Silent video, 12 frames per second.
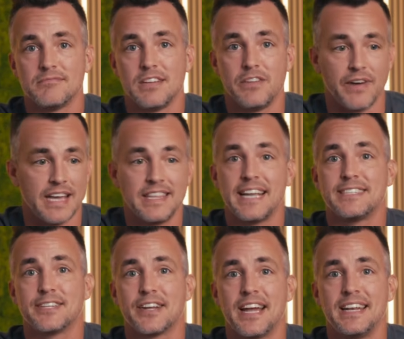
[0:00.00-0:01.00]
If I think it's
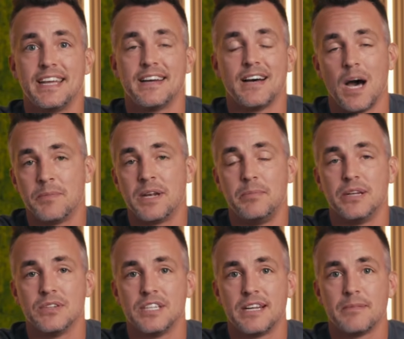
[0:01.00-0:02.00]
a good idea, I'm going to
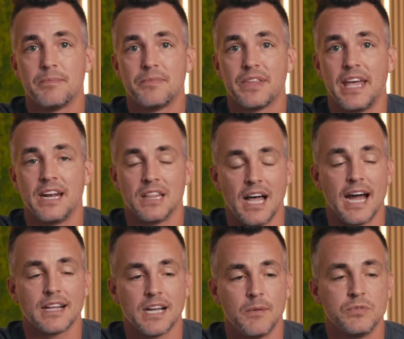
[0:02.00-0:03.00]
build it. And a
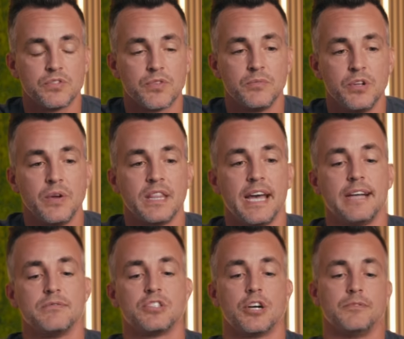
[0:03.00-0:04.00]
lot comes from doing that.
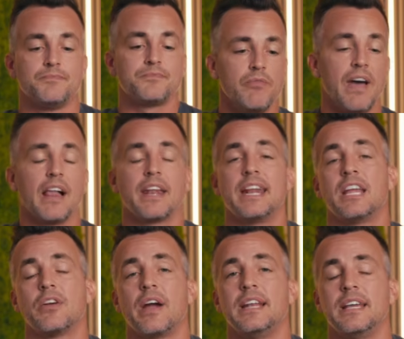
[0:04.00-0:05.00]
So validating
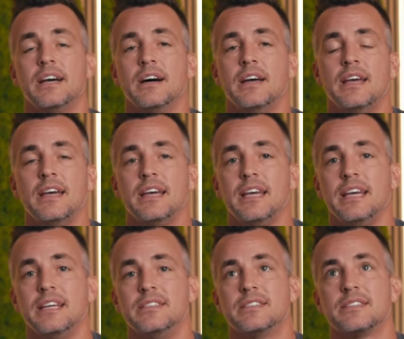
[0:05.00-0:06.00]
your idea
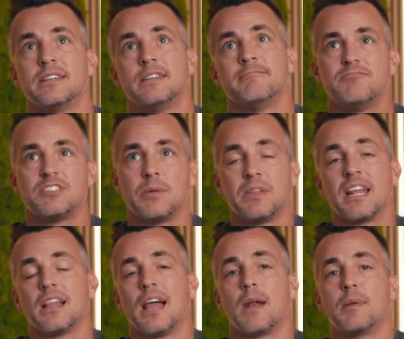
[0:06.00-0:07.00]
is something that
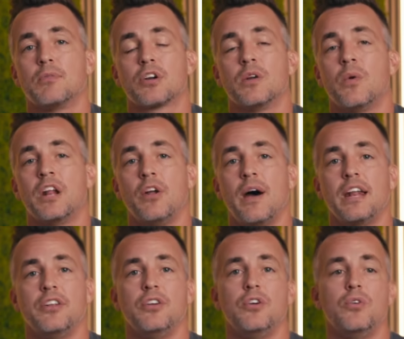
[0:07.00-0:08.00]
a lot of people are going to want to know how
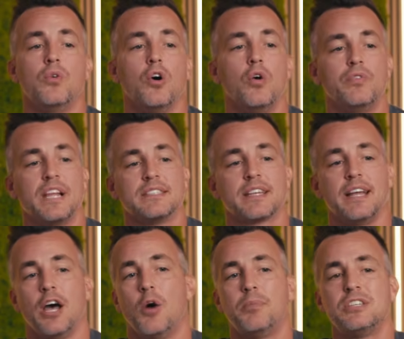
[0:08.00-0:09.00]
to do. Hopefully that's going to
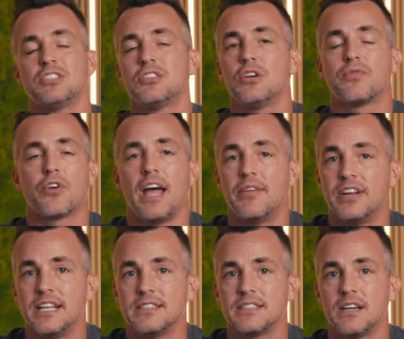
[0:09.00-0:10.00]
help. But just look for
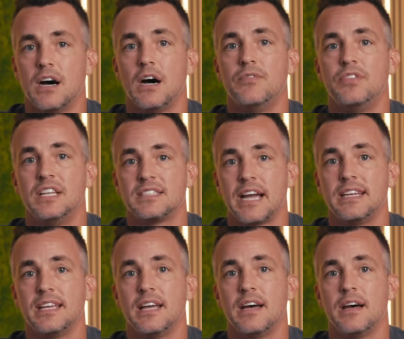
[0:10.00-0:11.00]
evidence of this
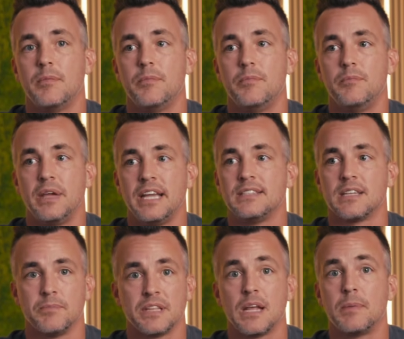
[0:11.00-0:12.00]
idea being
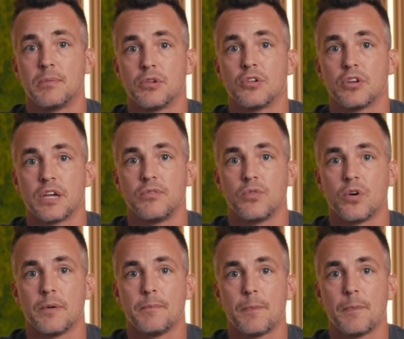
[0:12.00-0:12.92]
something that people are looking for.